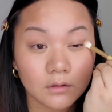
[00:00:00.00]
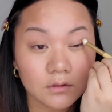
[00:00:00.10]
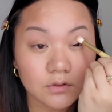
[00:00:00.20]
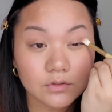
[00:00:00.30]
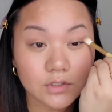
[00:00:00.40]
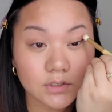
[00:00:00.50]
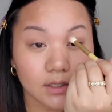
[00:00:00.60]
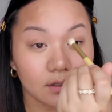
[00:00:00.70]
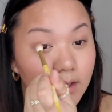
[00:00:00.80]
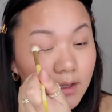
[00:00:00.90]
So just
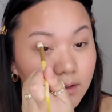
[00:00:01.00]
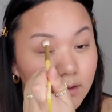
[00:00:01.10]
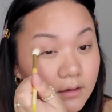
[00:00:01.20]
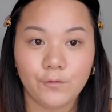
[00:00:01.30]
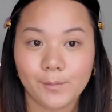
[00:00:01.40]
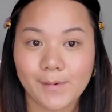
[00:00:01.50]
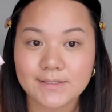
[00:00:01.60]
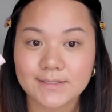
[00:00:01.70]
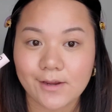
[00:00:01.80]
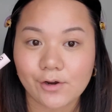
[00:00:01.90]
like that. For
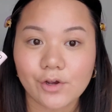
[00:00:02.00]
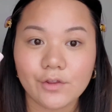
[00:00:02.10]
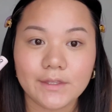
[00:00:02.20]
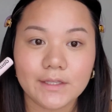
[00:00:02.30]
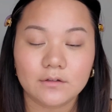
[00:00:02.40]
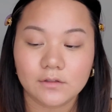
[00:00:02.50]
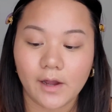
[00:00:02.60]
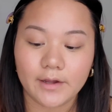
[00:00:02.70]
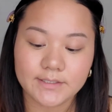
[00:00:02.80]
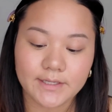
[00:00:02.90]
mascara, the
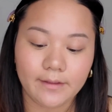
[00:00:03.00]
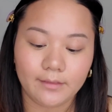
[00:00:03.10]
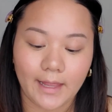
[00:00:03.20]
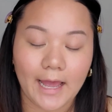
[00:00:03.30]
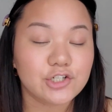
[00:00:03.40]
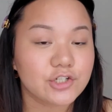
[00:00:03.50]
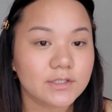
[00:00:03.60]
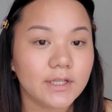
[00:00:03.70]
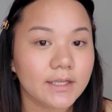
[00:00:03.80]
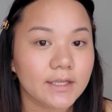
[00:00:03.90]
Glossier Lash
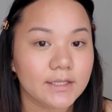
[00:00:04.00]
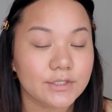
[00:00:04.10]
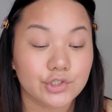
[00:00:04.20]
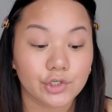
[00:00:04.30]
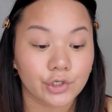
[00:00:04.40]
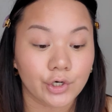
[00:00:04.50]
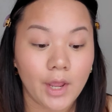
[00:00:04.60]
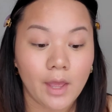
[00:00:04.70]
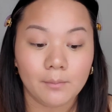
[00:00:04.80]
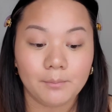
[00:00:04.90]
Slick is your
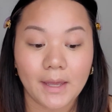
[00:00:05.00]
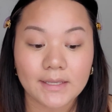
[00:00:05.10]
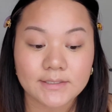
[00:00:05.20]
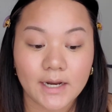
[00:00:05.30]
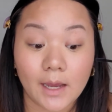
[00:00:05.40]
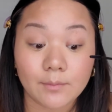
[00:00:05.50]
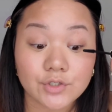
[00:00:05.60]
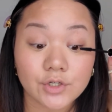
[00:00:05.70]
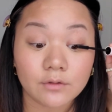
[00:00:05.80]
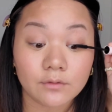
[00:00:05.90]
best
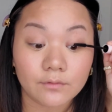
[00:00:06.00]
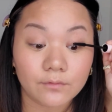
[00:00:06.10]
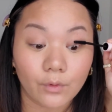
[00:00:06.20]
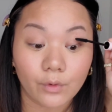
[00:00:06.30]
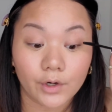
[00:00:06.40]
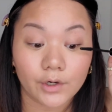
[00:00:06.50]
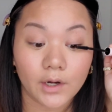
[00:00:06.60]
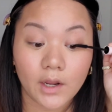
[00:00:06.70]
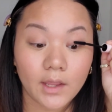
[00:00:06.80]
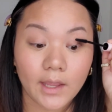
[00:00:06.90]
option for
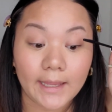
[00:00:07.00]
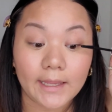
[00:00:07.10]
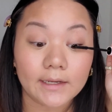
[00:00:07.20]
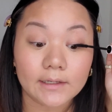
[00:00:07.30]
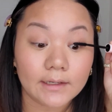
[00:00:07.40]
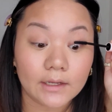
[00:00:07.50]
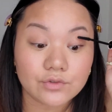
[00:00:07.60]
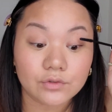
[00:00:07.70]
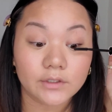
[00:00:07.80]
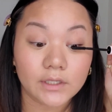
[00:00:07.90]
a
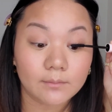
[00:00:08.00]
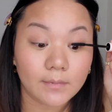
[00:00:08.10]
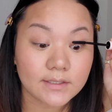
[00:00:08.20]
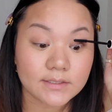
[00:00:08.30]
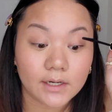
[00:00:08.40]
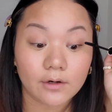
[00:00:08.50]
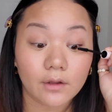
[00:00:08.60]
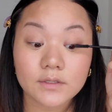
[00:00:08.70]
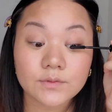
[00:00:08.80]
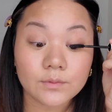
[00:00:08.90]
natural looking mascara.
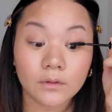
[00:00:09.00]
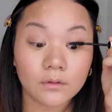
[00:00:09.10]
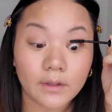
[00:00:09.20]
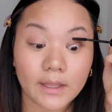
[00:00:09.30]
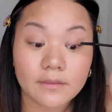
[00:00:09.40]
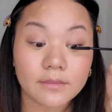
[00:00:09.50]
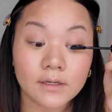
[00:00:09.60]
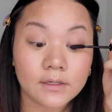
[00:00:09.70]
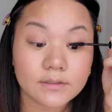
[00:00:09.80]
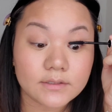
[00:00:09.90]
This will
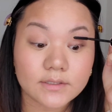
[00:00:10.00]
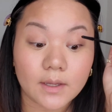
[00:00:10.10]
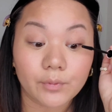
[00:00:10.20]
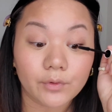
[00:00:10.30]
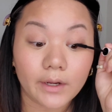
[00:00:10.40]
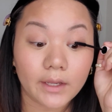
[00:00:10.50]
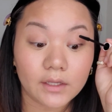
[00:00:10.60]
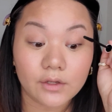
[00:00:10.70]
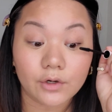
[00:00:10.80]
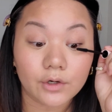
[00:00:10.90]
lengthen and separate
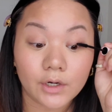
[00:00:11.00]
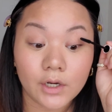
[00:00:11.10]
your